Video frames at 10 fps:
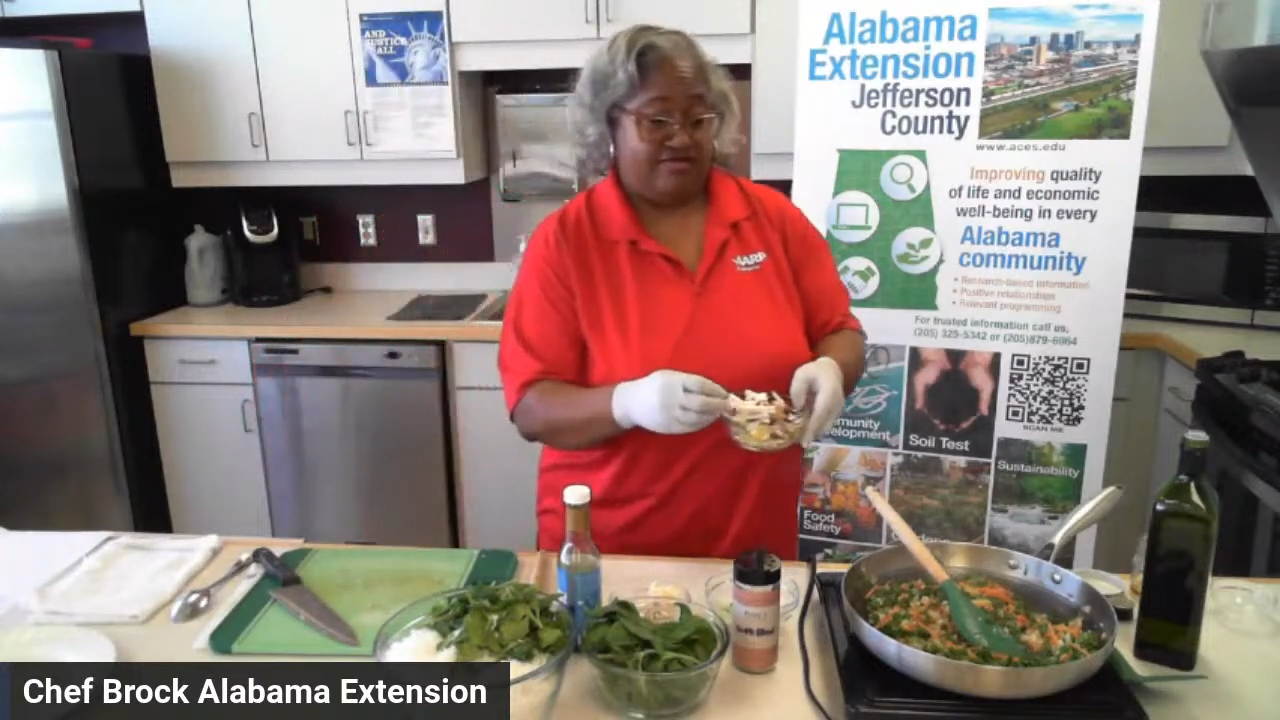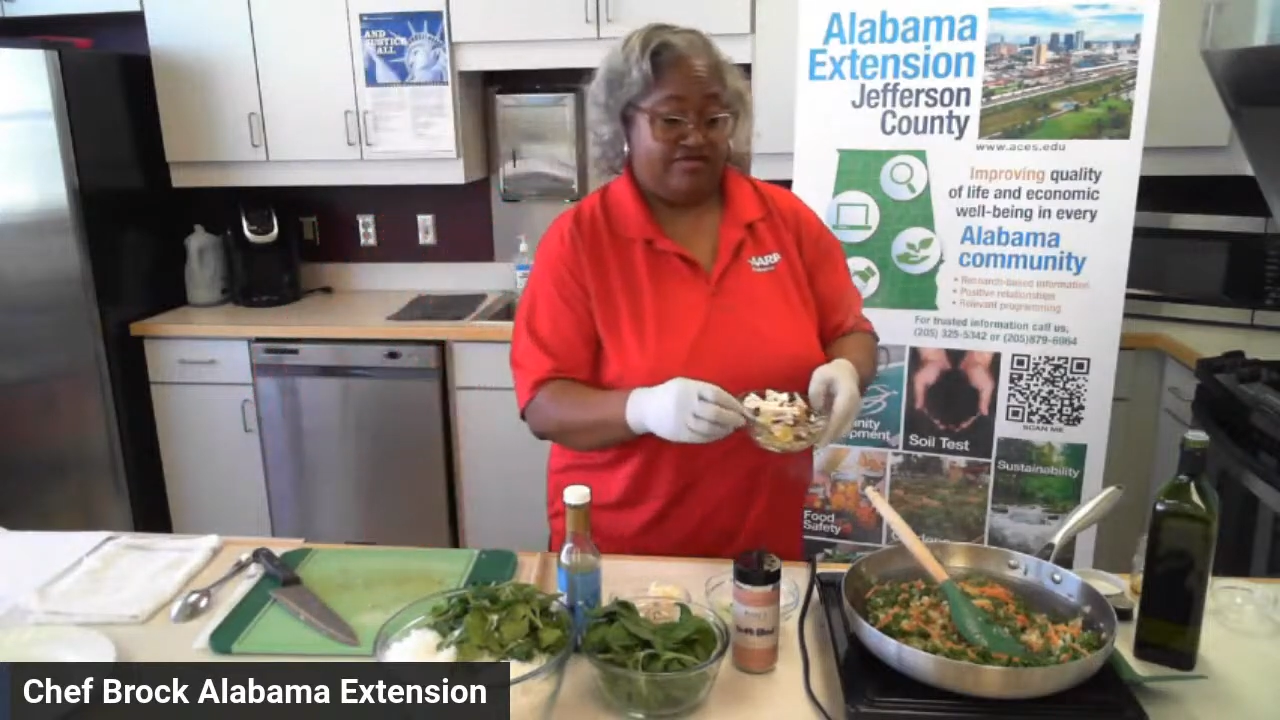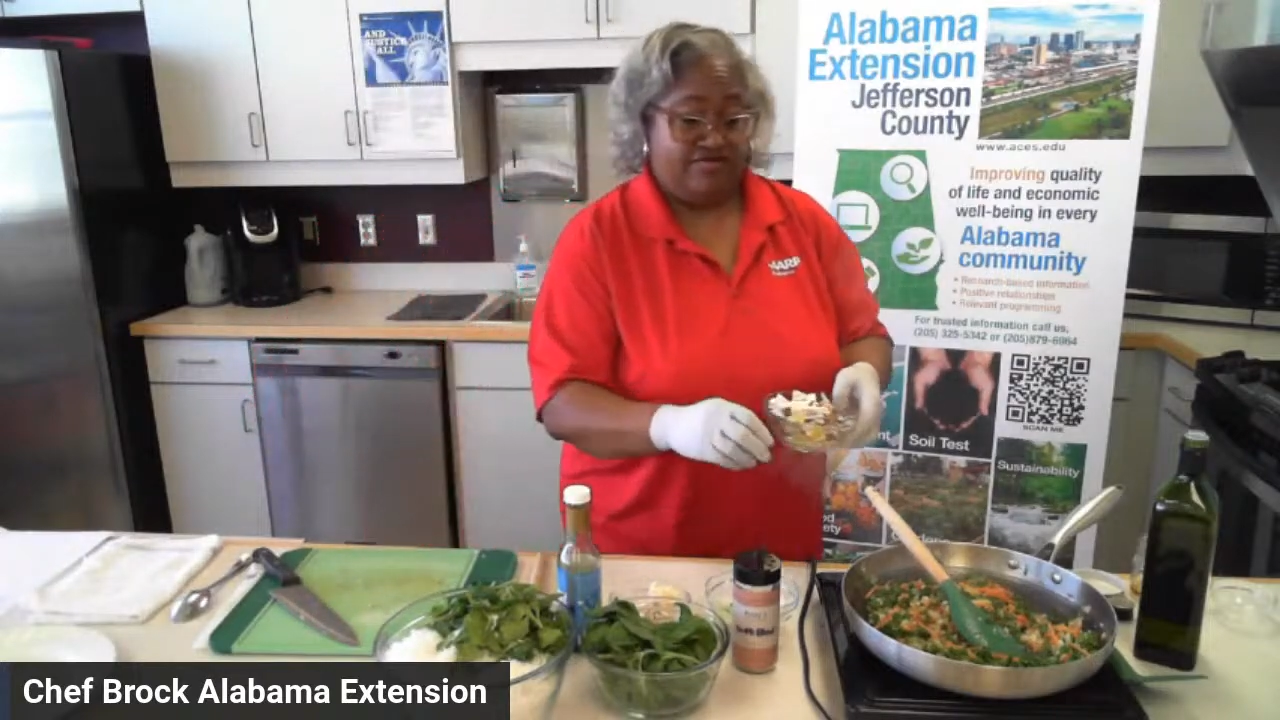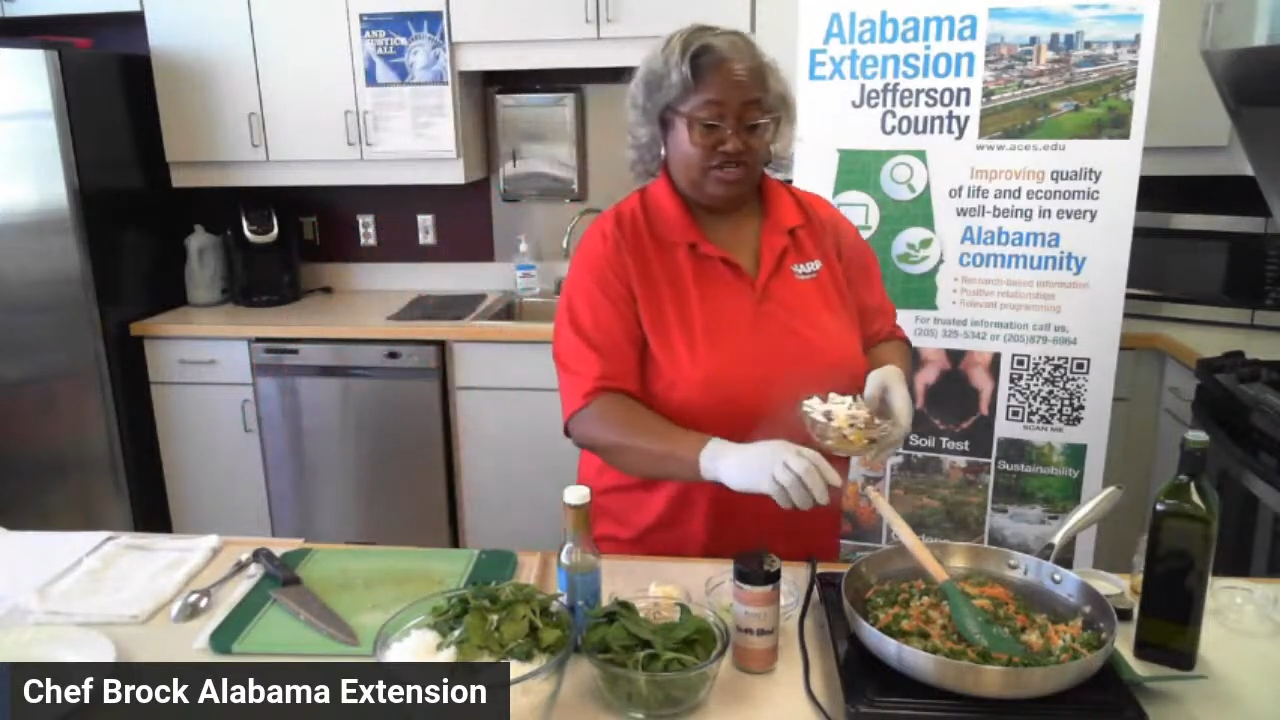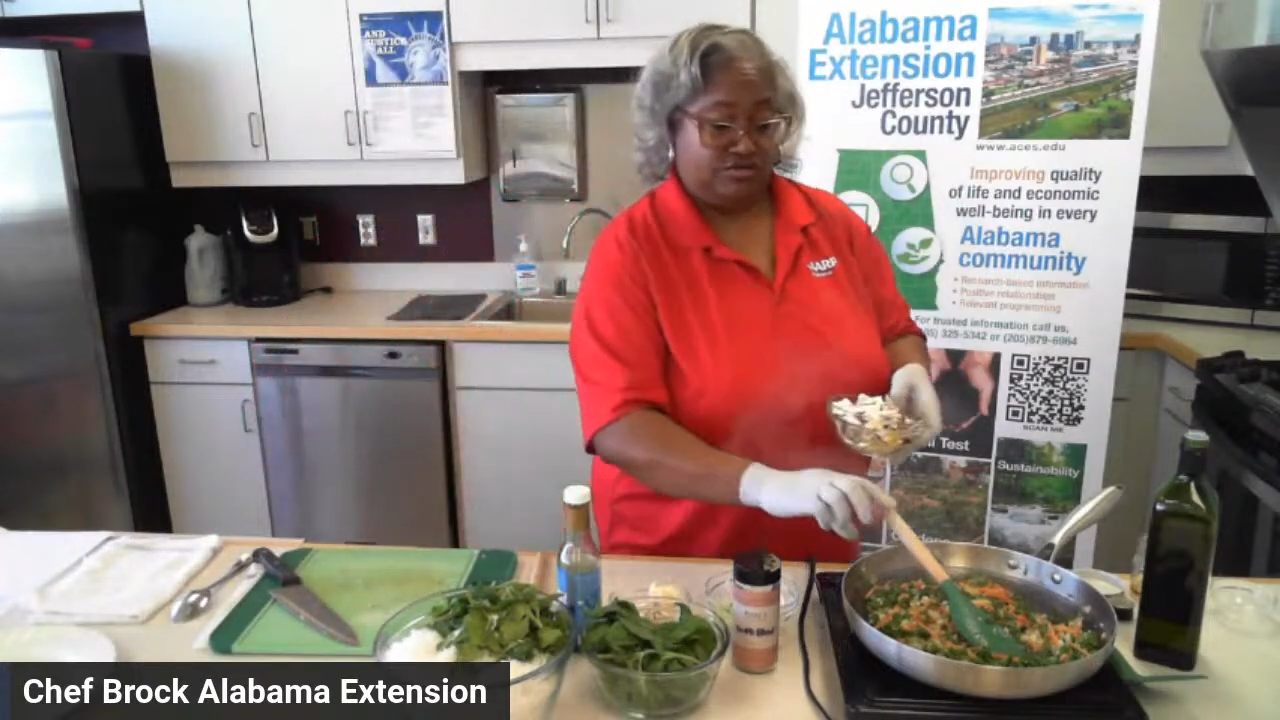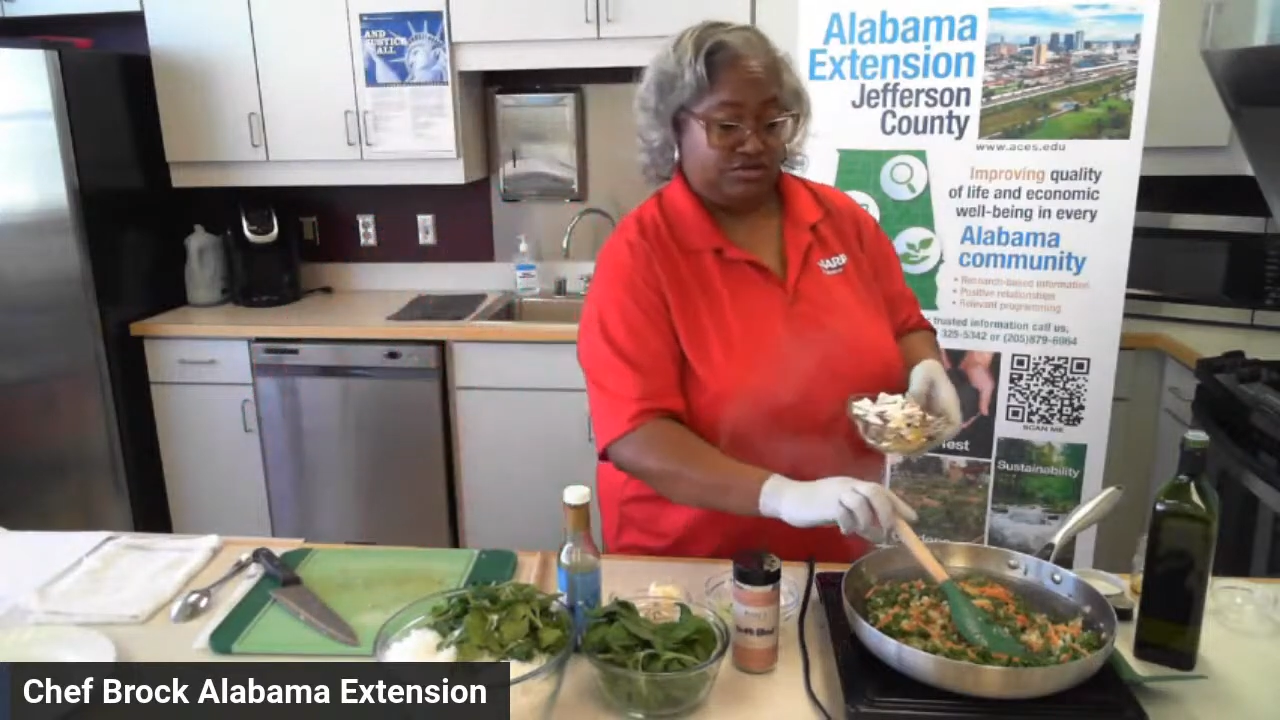the vegetable